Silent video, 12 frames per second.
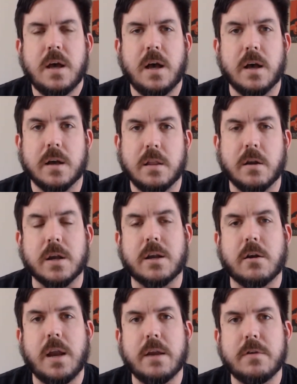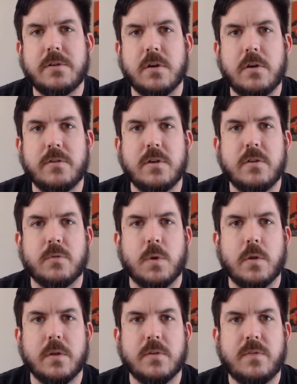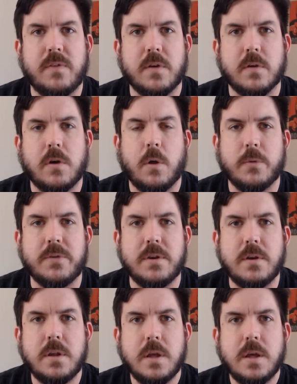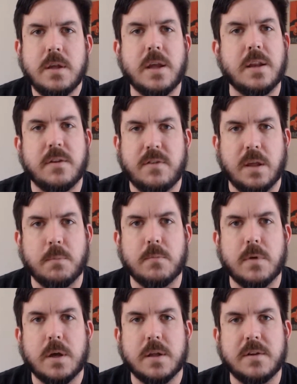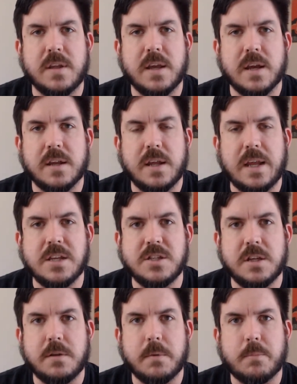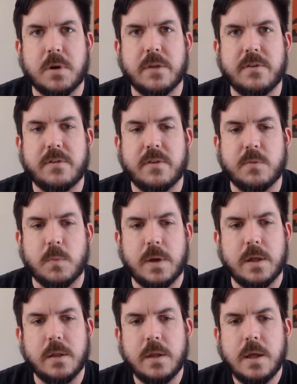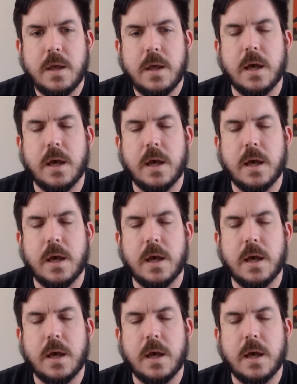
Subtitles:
Clark Gregg returns in his role as Phil Coulson in the same de-aging process as well.